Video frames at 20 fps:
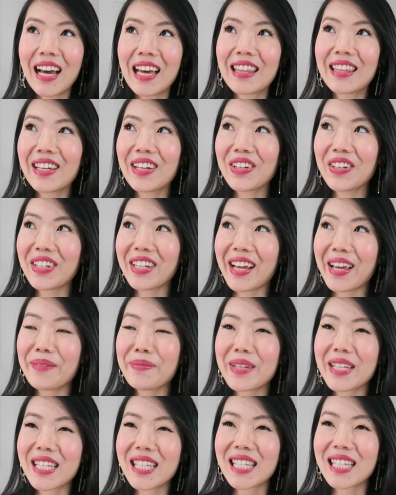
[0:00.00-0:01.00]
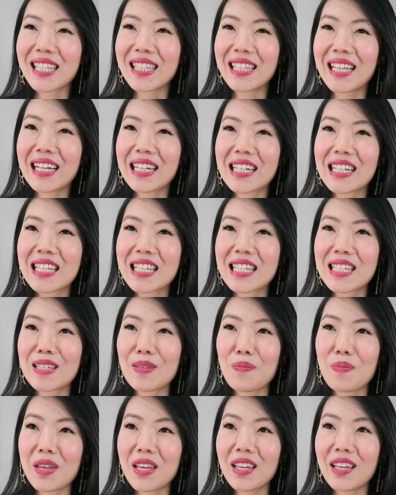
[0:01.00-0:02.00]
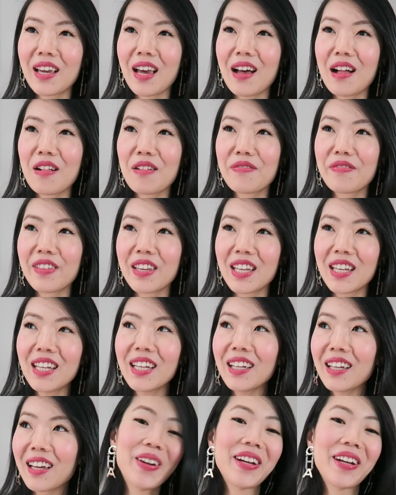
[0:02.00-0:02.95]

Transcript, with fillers: I think her name is LuxBLV.